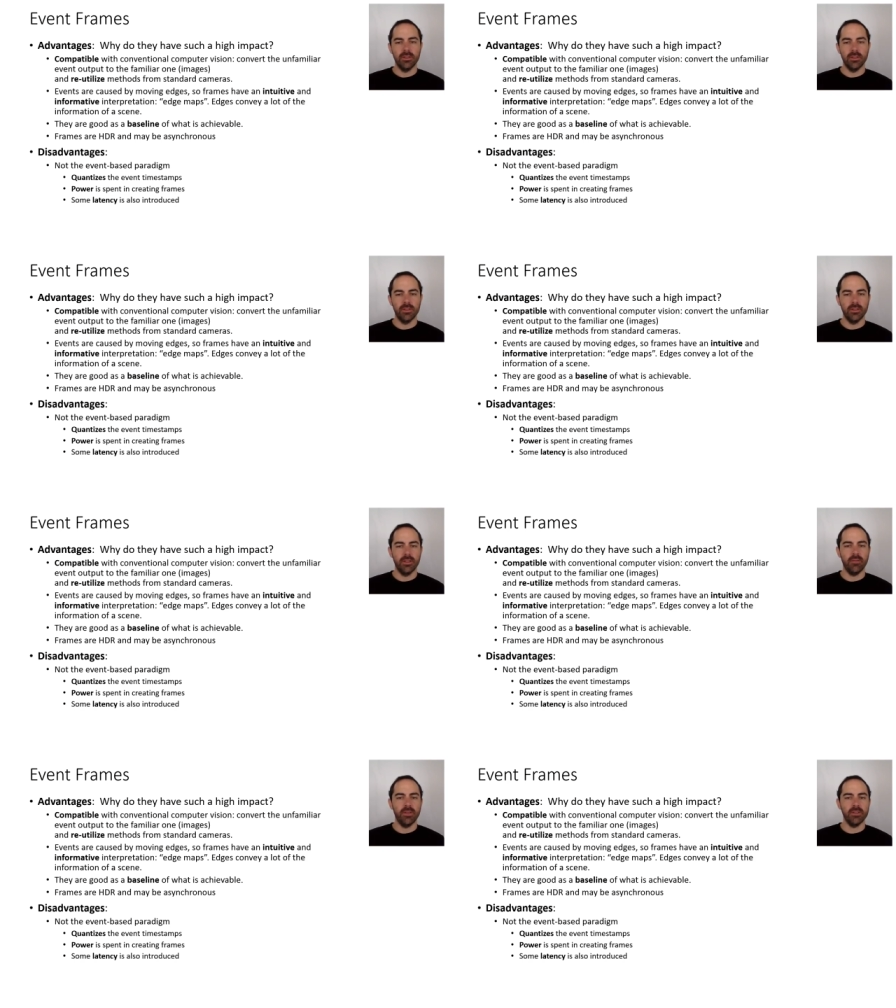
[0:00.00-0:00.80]
uh,
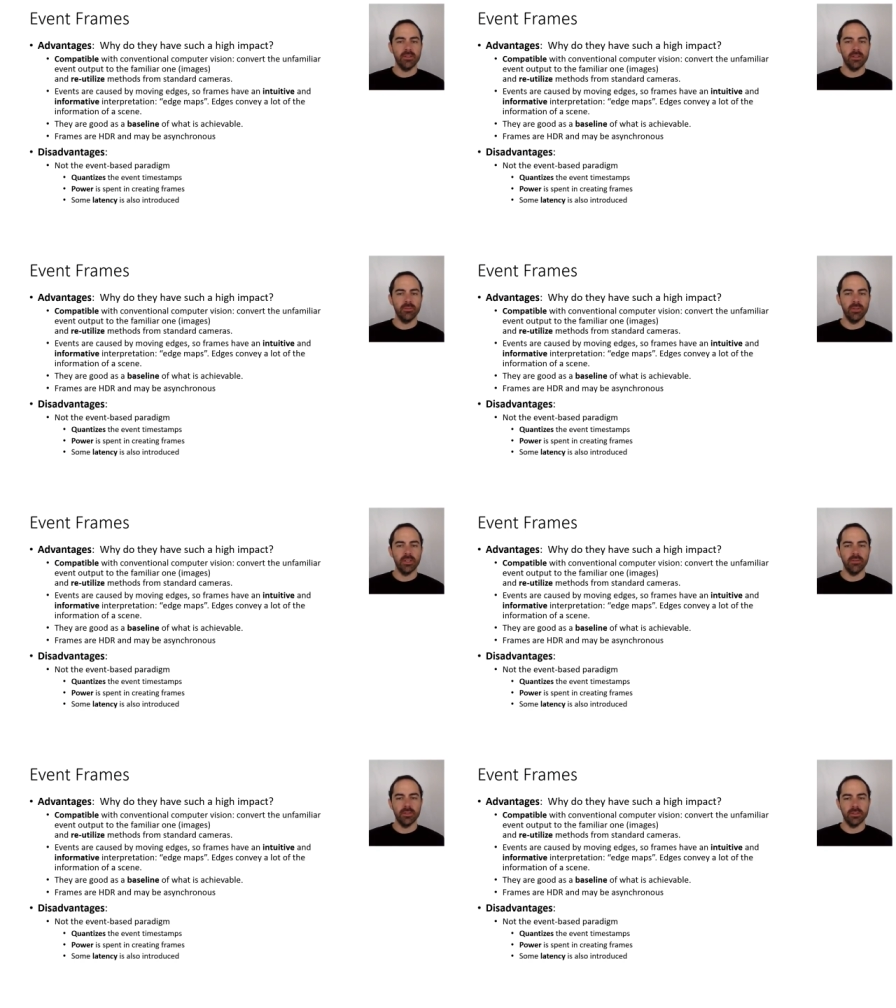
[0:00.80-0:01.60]
events that will
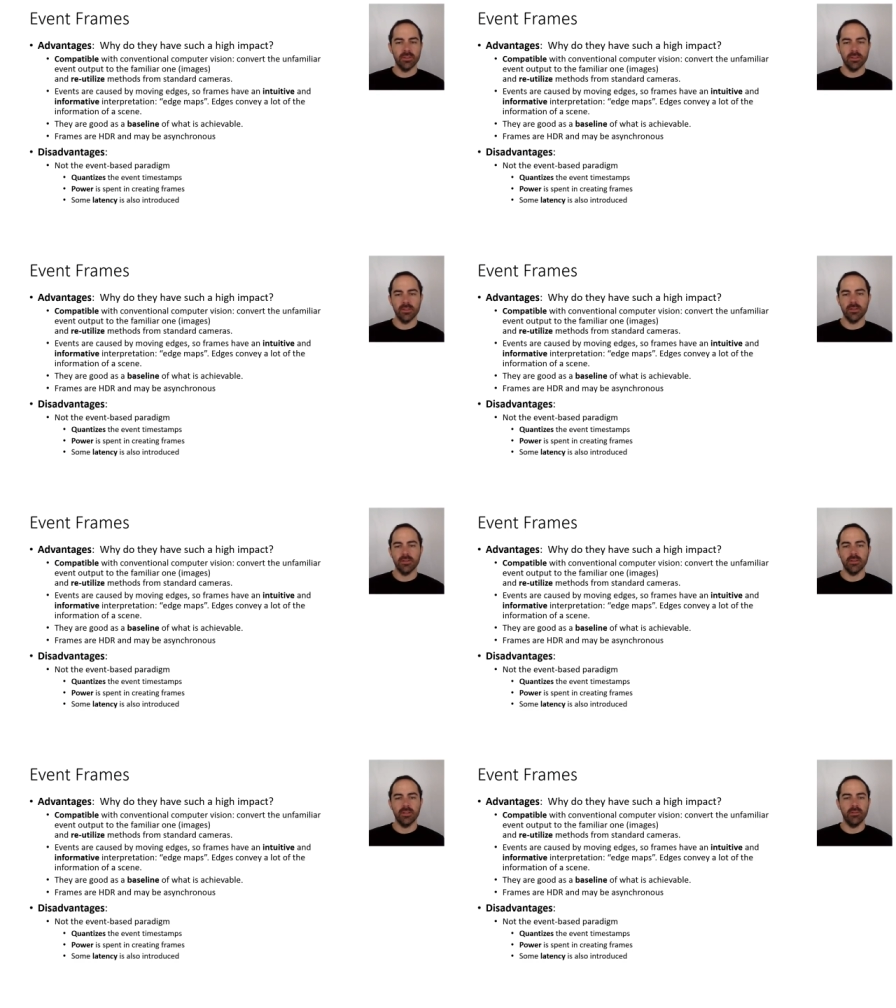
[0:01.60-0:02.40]
give us
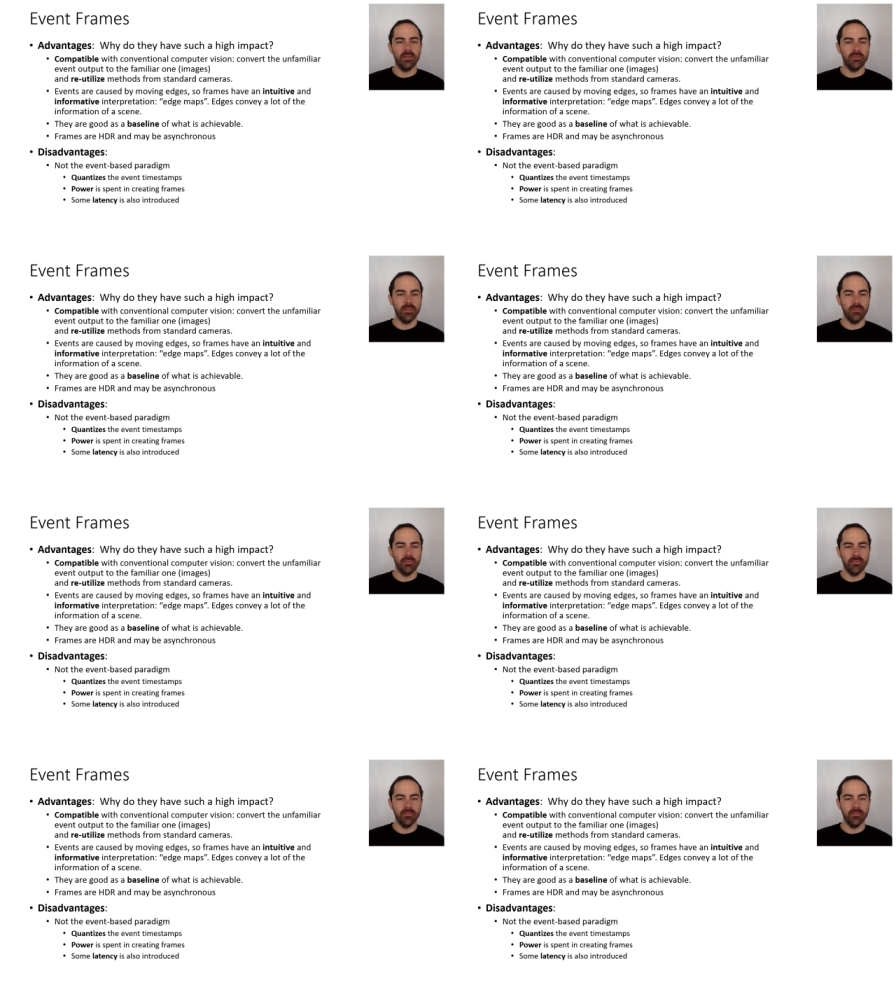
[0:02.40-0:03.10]
uh, an event frame.